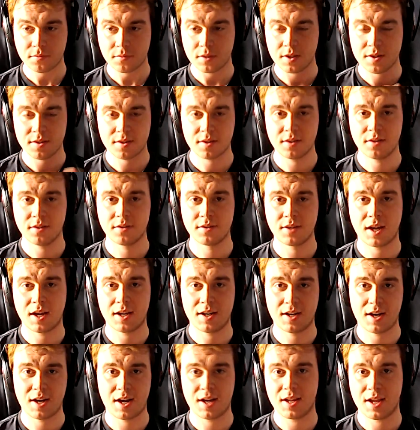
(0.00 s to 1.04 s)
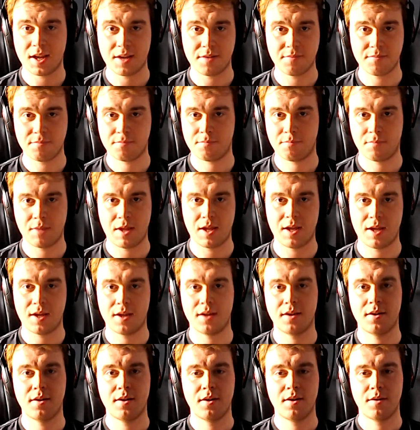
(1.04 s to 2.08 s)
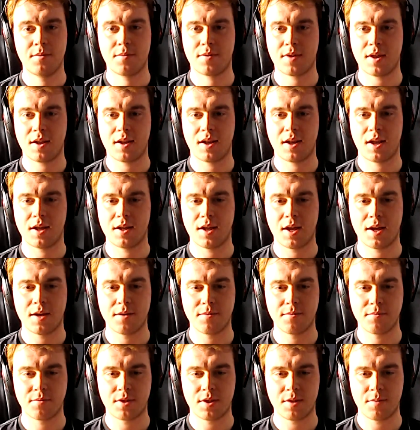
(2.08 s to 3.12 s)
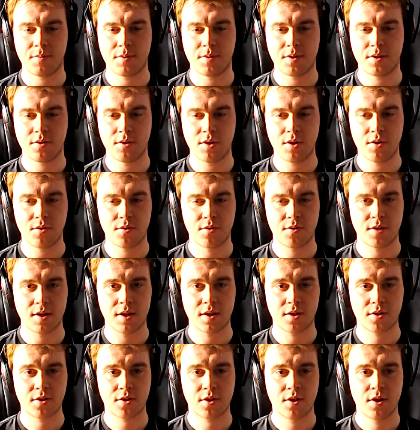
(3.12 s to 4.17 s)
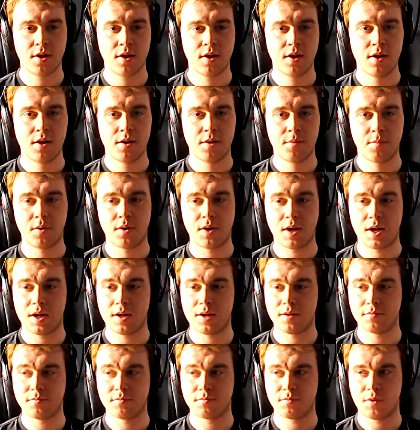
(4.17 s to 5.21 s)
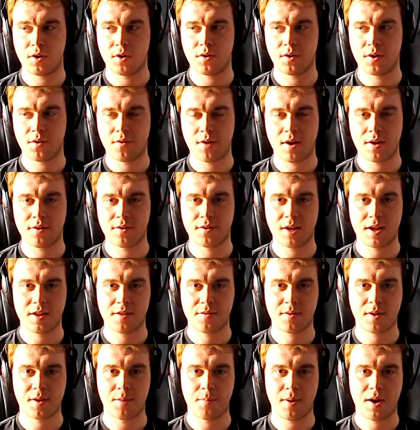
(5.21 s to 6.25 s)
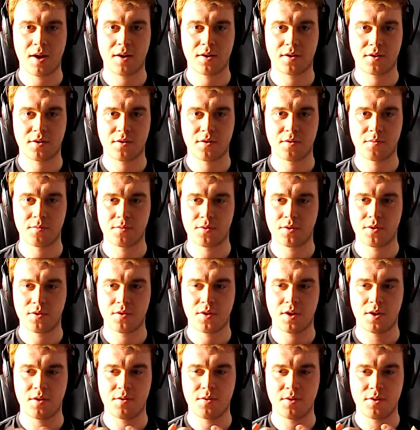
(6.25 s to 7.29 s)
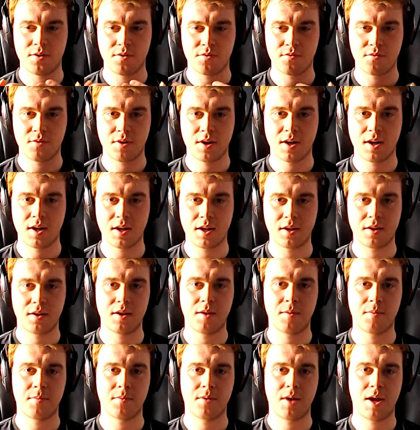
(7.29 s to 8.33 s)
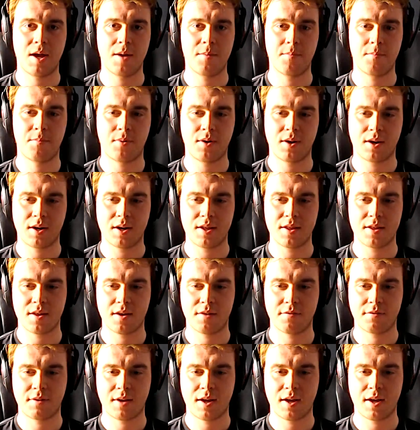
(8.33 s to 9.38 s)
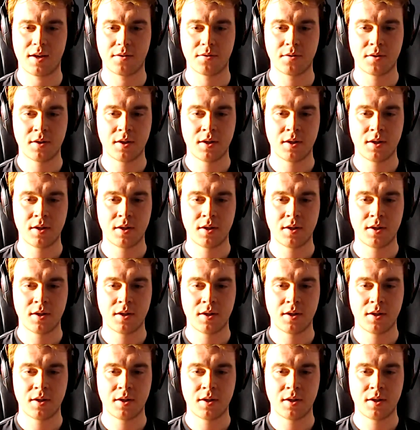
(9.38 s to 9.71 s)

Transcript: Still 98% like GPU usage, but only around 80% power consumption, so it was really bringing itself down.